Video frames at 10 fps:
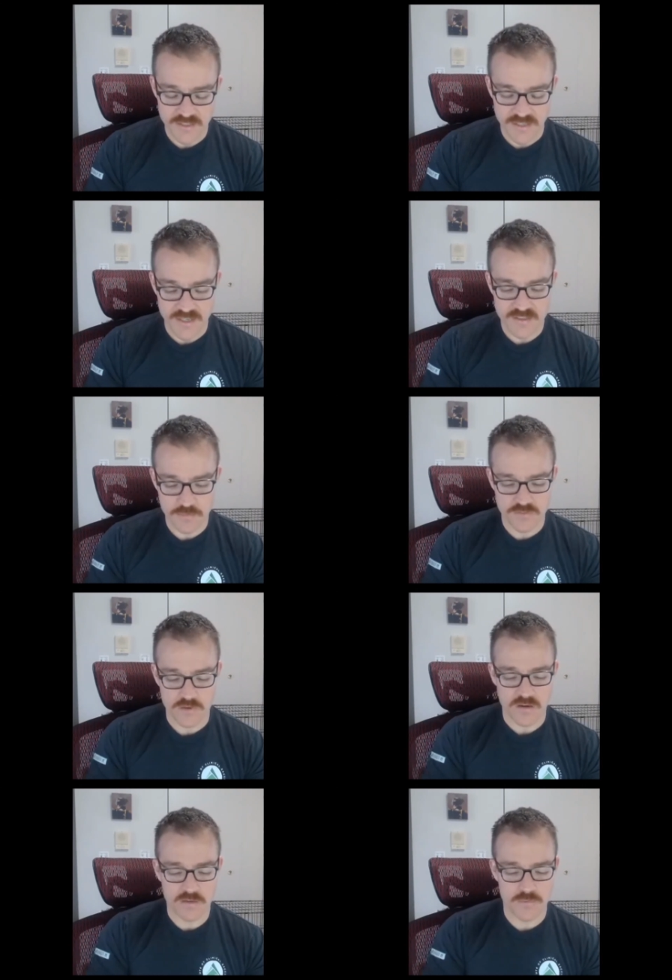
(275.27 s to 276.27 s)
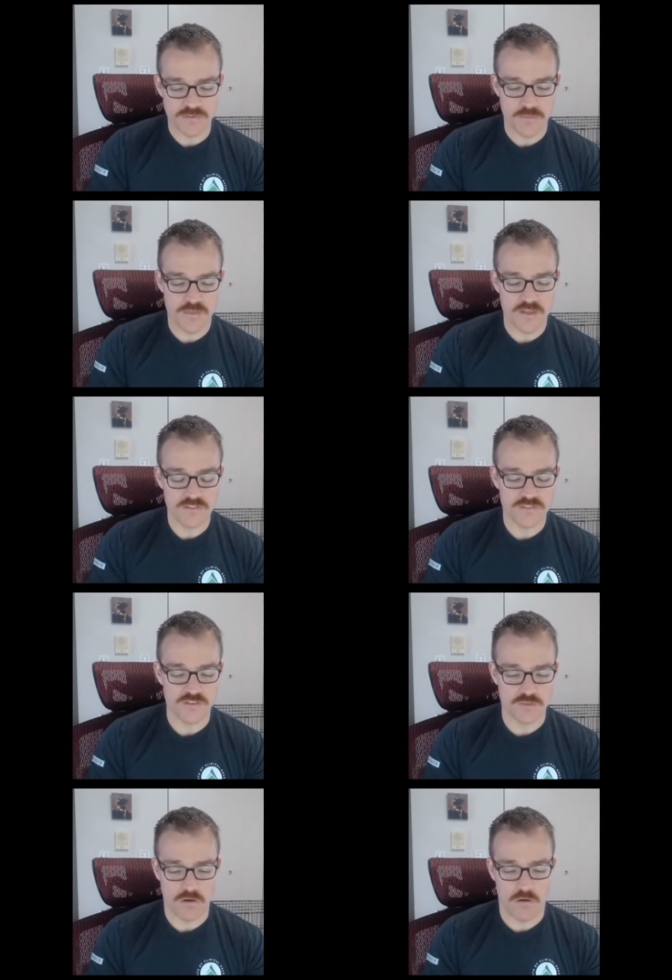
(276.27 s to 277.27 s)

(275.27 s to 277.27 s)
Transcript: and get them started with some things to do at